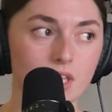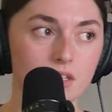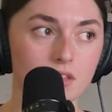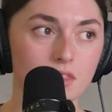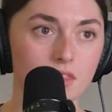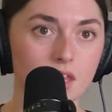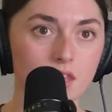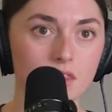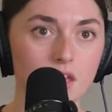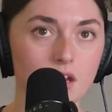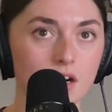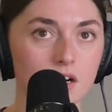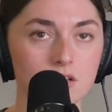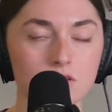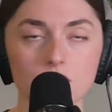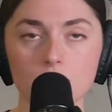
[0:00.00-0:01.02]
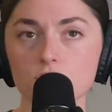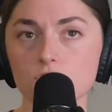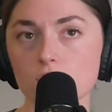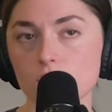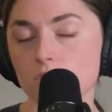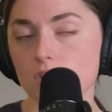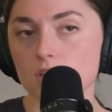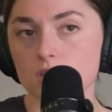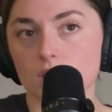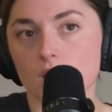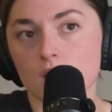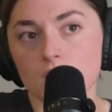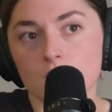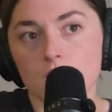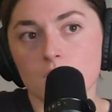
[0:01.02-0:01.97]
then there's other things
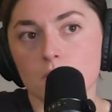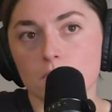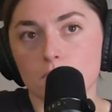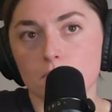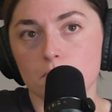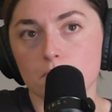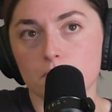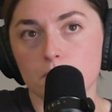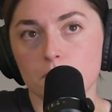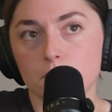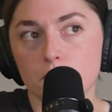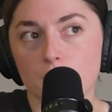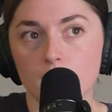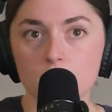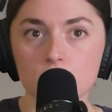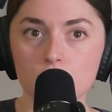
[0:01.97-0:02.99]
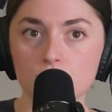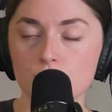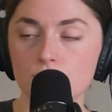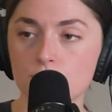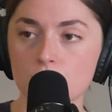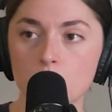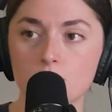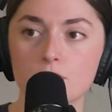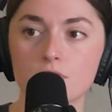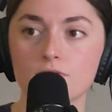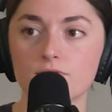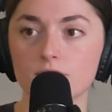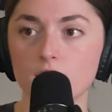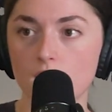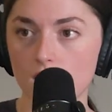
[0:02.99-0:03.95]
like parachute jumper
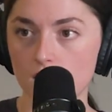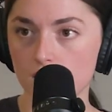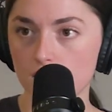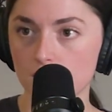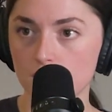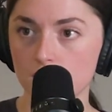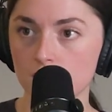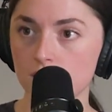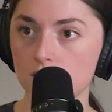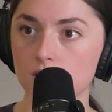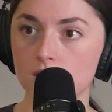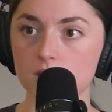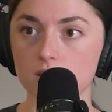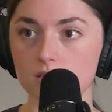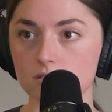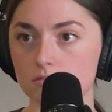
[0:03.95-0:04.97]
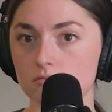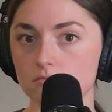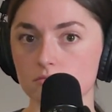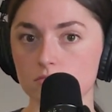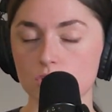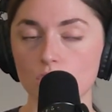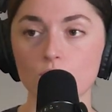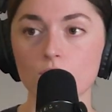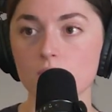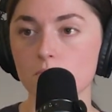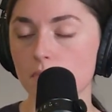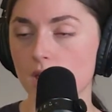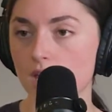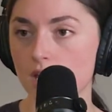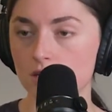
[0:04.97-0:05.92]
flying and towing
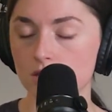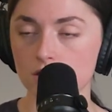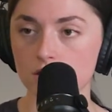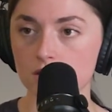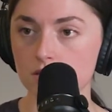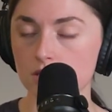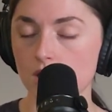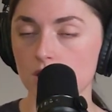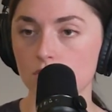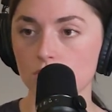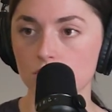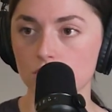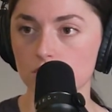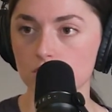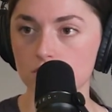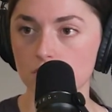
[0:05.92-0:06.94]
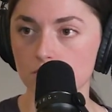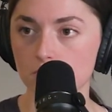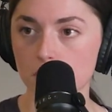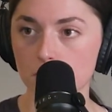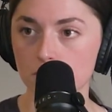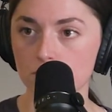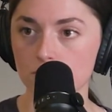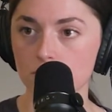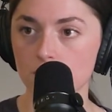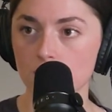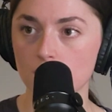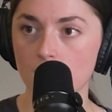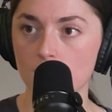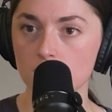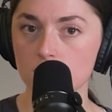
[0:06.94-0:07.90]
banners. I know some people who did
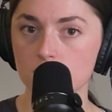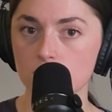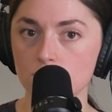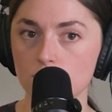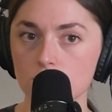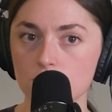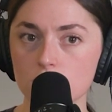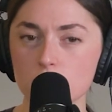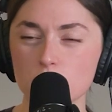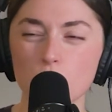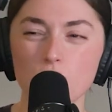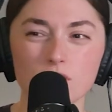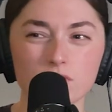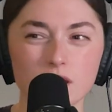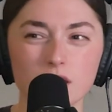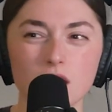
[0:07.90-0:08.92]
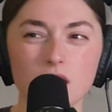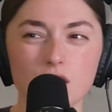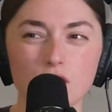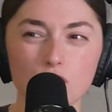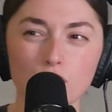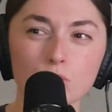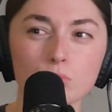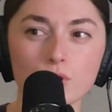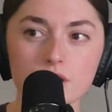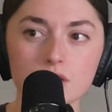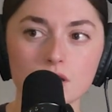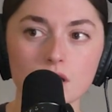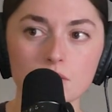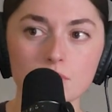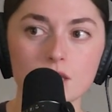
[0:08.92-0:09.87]
that too. It's just more of like a good old boys
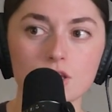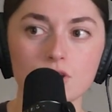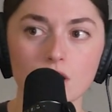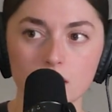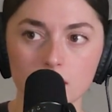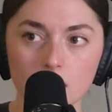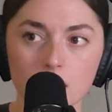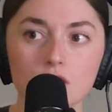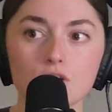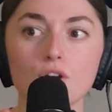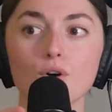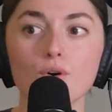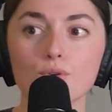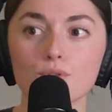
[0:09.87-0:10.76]
club that you kind of got to know